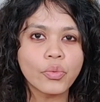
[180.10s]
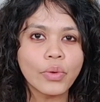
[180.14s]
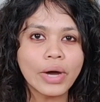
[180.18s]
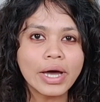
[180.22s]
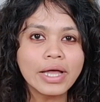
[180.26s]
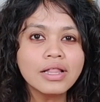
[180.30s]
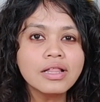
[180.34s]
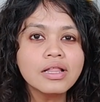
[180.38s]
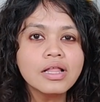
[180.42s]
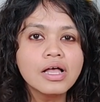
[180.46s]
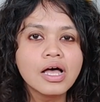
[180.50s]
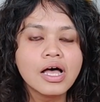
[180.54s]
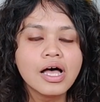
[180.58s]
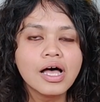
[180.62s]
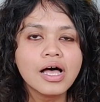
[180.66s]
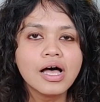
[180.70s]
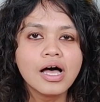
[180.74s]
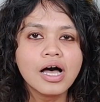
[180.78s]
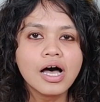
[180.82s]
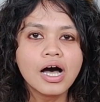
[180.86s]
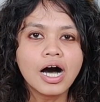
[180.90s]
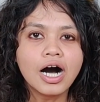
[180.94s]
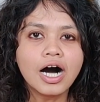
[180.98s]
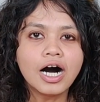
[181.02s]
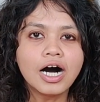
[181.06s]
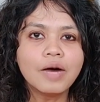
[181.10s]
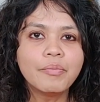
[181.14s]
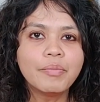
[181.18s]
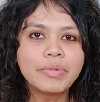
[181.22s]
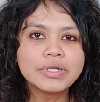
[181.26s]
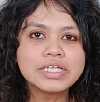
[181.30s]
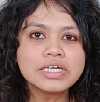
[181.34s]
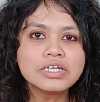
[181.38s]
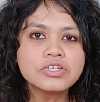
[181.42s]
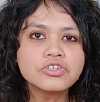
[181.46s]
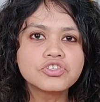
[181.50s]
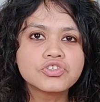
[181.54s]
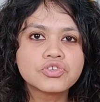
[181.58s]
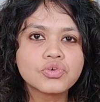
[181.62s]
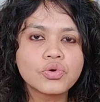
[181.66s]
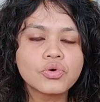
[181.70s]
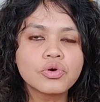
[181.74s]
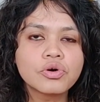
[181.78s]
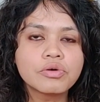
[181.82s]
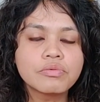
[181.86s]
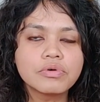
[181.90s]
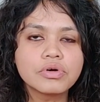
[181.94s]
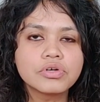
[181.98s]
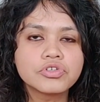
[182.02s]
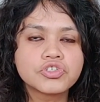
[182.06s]
well. But then
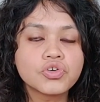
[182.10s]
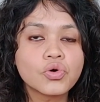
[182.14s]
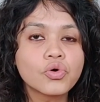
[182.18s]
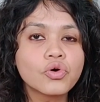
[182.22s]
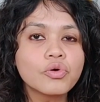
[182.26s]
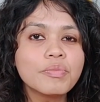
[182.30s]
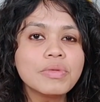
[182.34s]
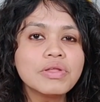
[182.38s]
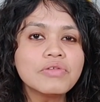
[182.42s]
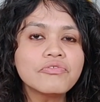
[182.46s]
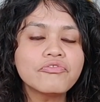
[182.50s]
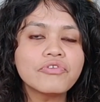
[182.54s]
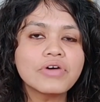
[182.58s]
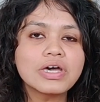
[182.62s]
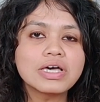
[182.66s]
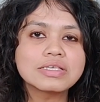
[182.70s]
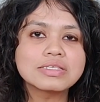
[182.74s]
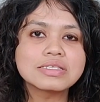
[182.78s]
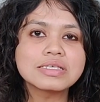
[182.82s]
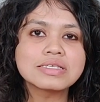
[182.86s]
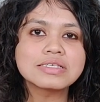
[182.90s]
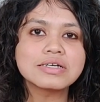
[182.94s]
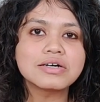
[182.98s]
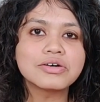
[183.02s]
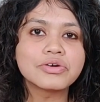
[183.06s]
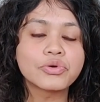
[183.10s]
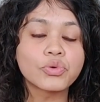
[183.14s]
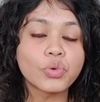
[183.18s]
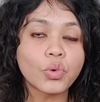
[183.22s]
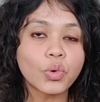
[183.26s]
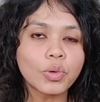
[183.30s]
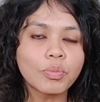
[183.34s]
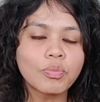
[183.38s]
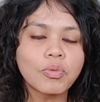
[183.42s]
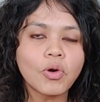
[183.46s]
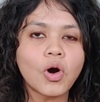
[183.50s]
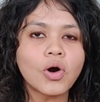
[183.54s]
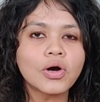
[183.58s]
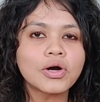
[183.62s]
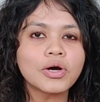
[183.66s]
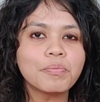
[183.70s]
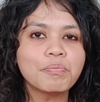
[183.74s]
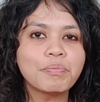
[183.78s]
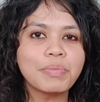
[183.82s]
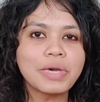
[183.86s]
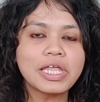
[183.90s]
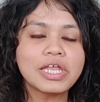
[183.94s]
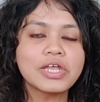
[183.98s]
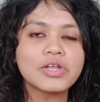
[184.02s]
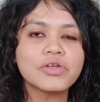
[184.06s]
Jungmin faces a roadblock, a
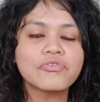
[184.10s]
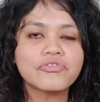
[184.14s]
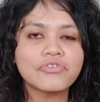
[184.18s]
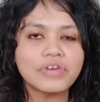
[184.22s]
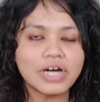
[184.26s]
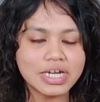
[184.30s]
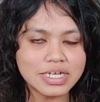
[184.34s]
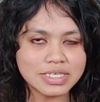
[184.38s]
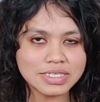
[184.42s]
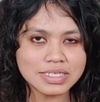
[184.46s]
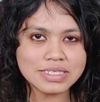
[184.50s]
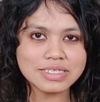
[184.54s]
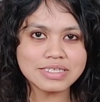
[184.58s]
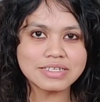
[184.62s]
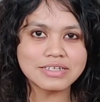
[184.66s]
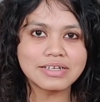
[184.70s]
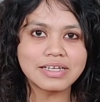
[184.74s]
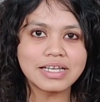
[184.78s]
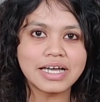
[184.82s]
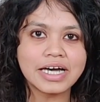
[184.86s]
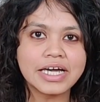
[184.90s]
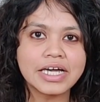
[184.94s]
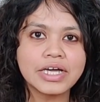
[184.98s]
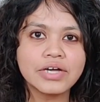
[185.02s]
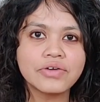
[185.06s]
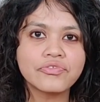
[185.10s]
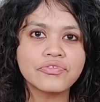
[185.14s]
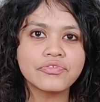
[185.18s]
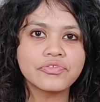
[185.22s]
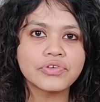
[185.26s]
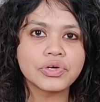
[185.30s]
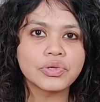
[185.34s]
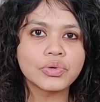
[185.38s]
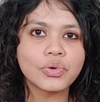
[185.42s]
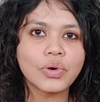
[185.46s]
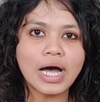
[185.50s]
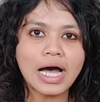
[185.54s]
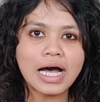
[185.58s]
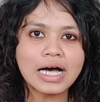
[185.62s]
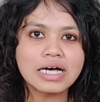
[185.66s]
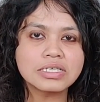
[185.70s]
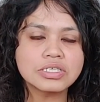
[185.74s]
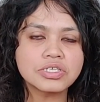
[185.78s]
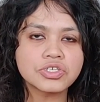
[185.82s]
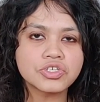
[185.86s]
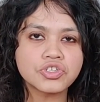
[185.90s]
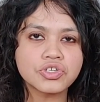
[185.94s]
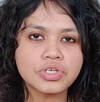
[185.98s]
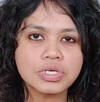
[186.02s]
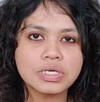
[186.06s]
period of crisis in her life,
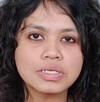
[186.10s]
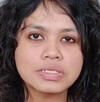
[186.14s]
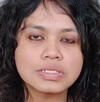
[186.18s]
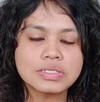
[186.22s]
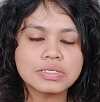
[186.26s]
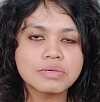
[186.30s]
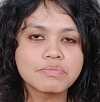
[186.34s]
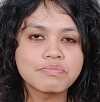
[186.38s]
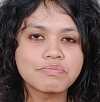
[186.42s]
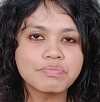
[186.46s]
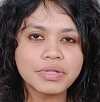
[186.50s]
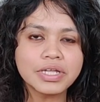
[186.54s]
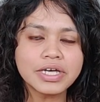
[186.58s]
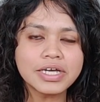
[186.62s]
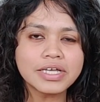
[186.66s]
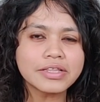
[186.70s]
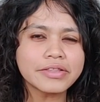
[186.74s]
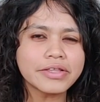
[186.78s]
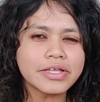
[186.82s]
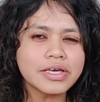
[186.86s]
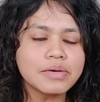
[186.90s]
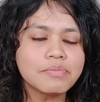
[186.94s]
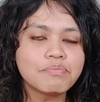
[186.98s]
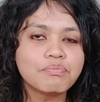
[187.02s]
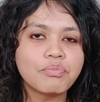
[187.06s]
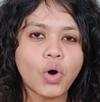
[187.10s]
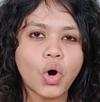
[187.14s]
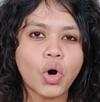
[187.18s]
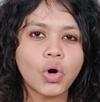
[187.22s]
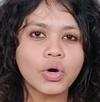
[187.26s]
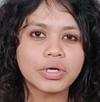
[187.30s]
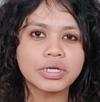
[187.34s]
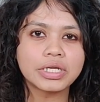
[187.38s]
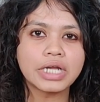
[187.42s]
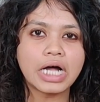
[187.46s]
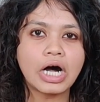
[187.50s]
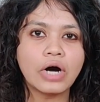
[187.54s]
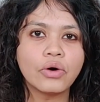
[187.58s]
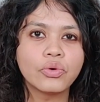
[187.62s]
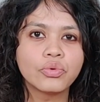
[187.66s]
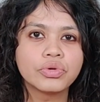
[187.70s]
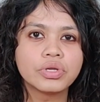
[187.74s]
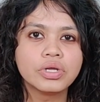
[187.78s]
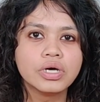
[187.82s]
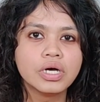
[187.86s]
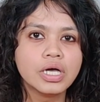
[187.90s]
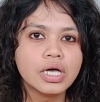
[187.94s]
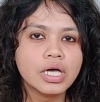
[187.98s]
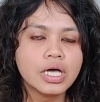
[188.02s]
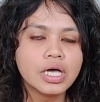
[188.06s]
as she's completely bogged
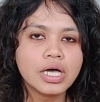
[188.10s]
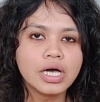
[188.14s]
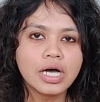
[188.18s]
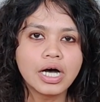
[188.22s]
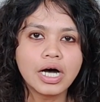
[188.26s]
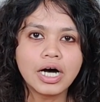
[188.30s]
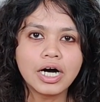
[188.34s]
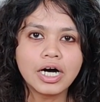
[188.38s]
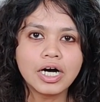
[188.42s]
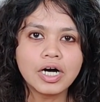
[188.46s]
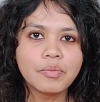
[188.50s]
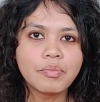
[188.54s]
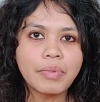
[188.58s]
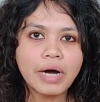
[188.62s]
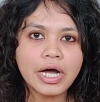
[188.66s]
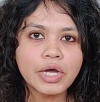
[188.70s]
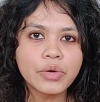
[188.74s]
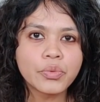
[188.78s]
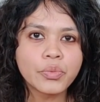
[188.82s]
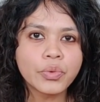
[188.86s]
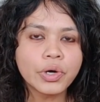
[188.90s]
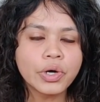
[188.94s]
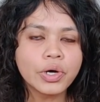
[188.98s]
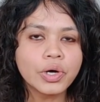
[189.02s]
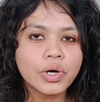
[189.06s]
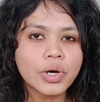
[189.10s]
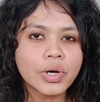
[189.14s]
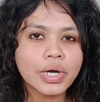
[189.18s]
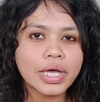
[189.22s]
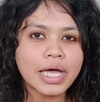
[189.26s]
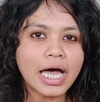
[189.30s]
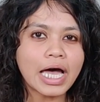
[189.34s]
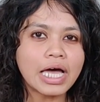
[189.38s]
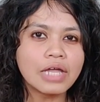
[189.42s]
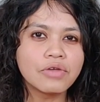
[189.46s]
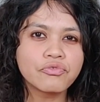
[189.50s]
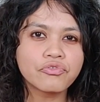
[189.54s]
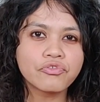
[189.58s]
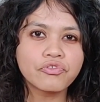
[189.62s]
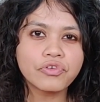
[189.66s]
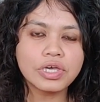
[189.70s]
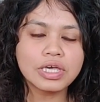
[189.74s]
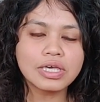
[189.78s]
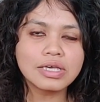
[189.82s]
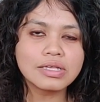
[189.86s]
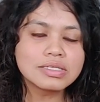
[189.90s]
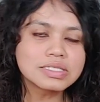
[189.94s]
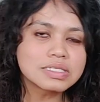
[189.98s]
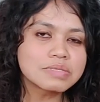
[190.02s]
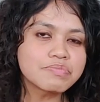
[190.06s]
down by work and
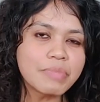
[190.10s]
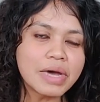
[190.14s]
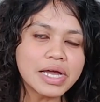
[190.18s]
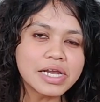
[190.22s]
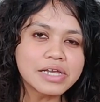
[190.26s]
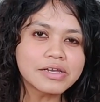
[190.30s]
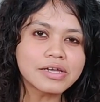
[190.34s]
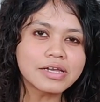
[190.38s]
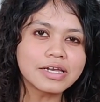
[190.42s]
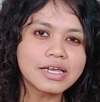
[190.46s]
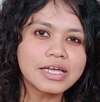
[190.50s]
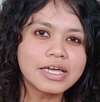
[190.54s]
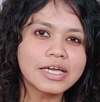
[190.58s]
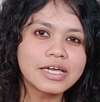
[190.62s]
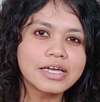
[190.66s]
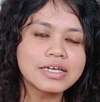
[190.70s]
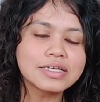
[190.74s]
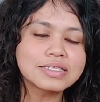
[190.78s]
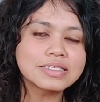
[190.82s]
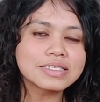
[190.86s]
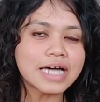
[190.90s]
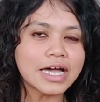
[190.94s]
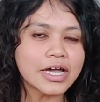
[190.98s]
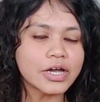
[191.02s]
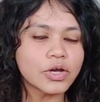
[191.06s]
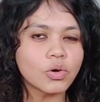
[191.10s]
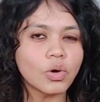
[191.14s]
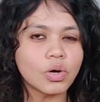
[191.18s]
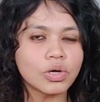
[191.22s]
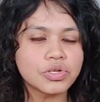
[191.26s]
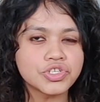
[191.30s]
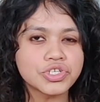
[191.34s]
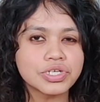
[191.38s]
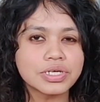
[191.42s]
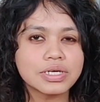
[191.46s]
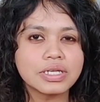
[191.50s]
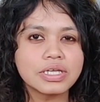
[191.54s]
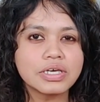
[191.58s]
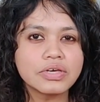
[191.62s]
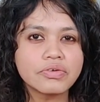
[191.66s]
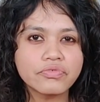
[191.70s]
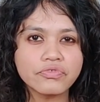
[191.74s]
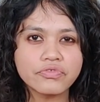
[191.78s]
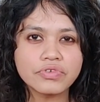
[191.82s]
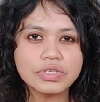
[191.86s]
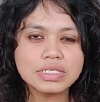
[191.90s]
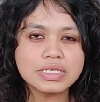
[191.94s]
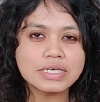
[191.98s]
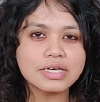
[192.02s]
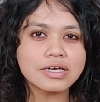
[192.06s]
feels mentally, psychologically,
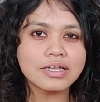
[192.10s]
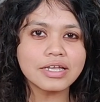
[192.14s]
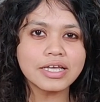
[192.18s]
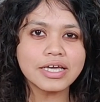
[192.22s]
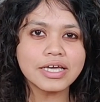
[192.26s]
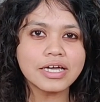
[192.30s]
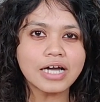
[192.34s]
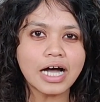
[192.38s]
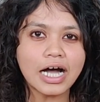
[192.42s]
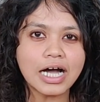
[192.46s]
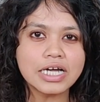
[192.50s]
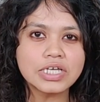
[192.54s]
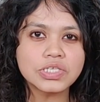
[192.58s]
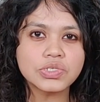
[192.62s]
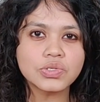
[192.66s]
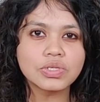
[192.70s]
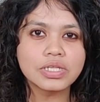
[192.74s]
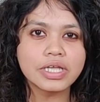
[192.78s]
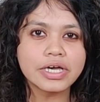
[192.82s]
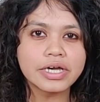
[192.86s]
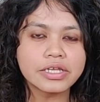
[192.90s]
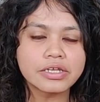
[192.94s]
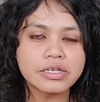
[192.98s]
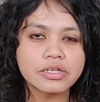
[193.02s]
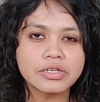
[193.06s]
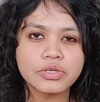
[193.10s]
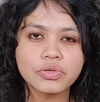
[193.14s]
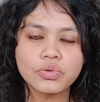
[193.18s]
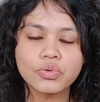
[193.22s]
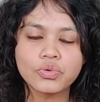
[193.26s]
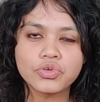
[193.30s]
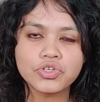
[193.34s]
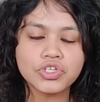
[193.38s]
physically isolated.